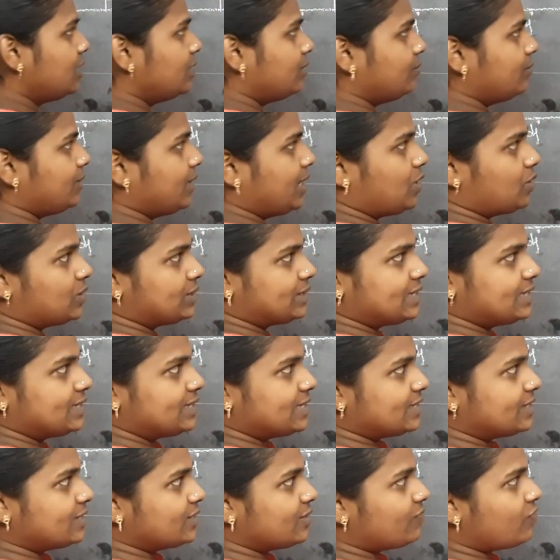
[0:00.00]
because this
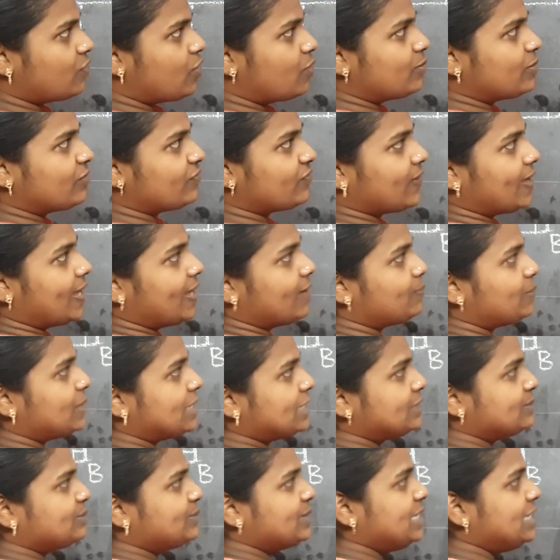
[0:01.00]
is in the form of a
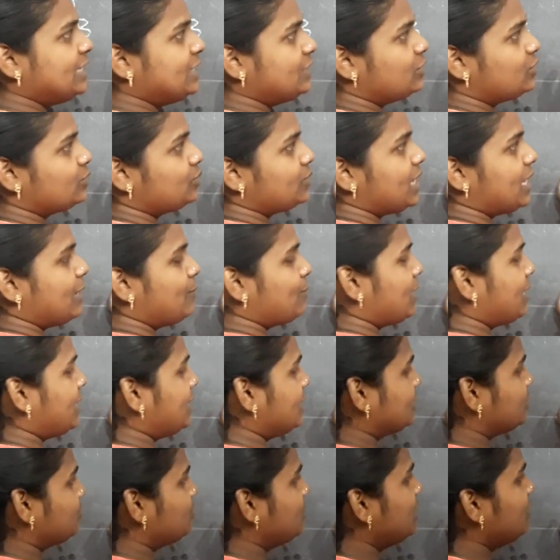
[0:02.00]
plus b into a
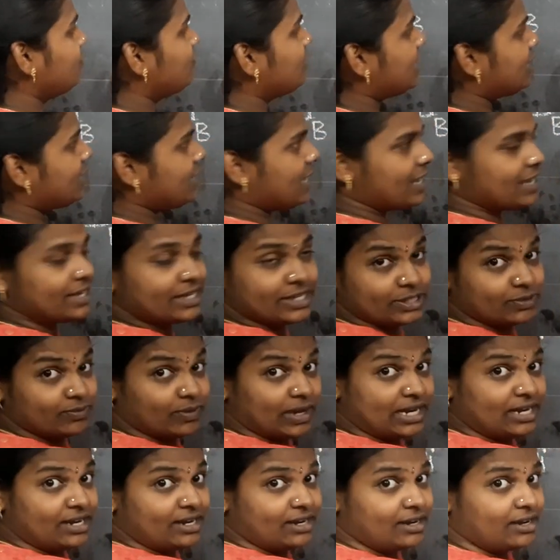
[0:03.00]
minus b, where a is
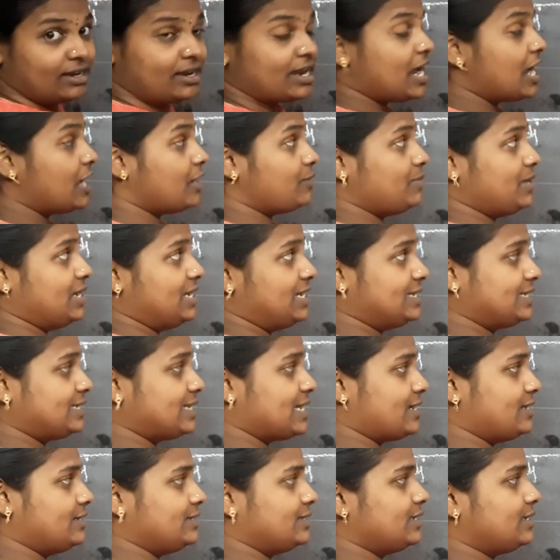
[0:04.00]
1 and b is
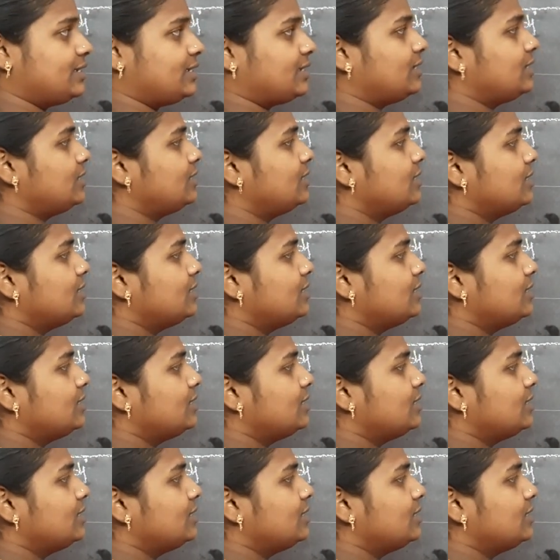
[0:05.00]
sine theta.